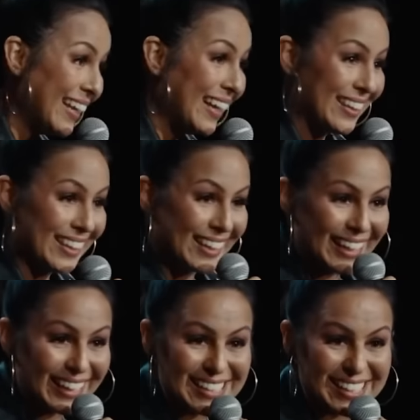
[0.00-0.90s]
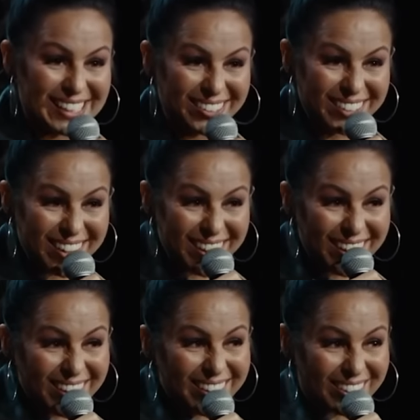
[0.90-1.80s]
And then next thing you
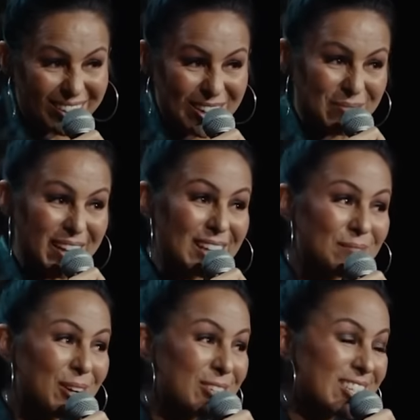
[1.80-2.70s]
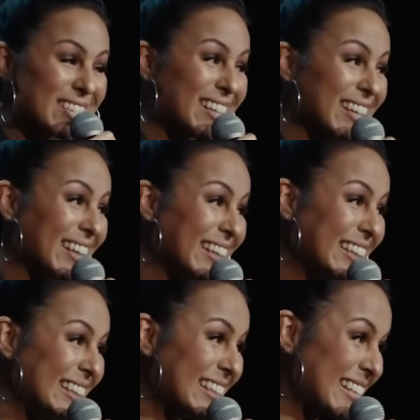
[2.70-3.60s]
know, here come my
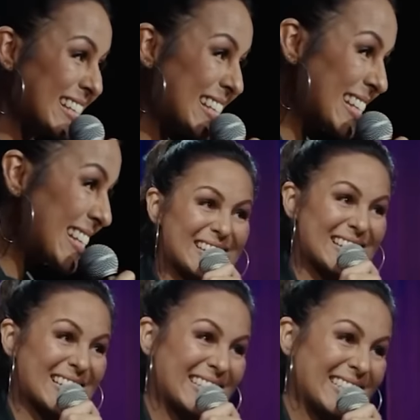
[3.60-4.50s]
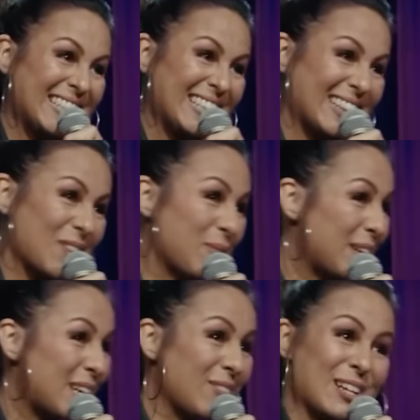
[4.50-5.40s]
emotions. They
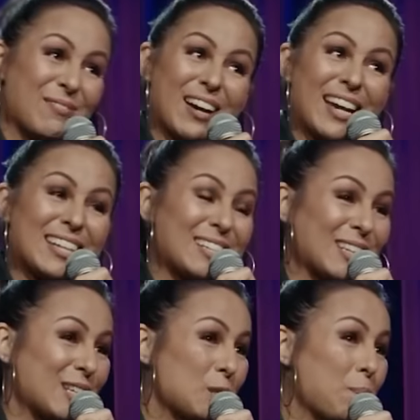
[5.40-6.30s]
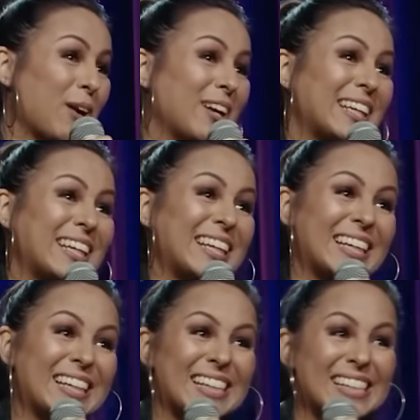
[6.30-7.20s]
weren't even invited to this
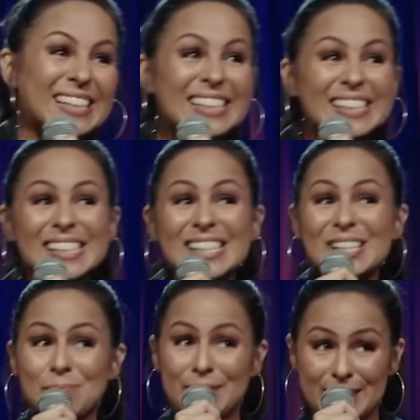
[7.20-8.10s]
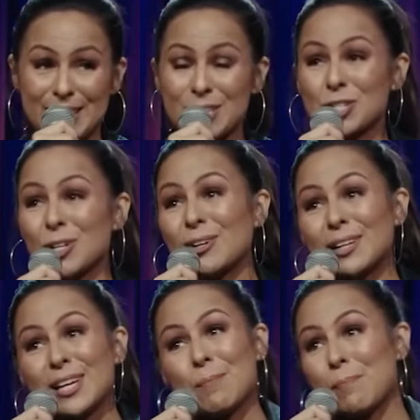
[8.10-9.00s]
party, but they showed
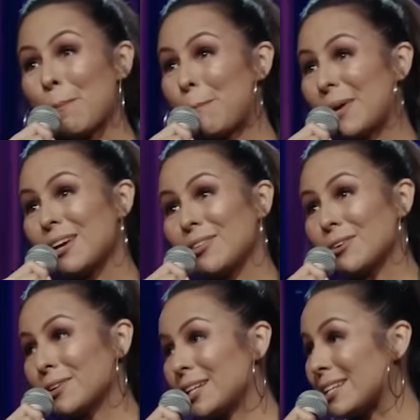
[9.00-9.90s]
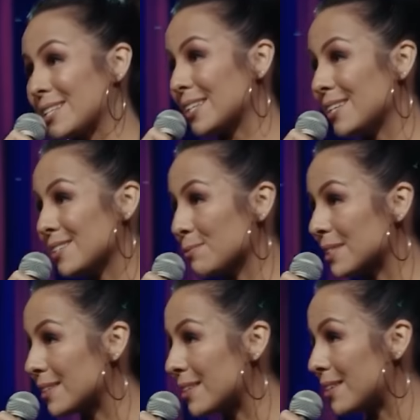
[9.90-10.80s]
up all pedo, ready to say some
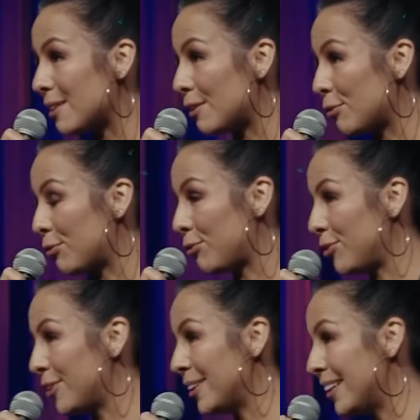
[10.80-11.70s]
stuff.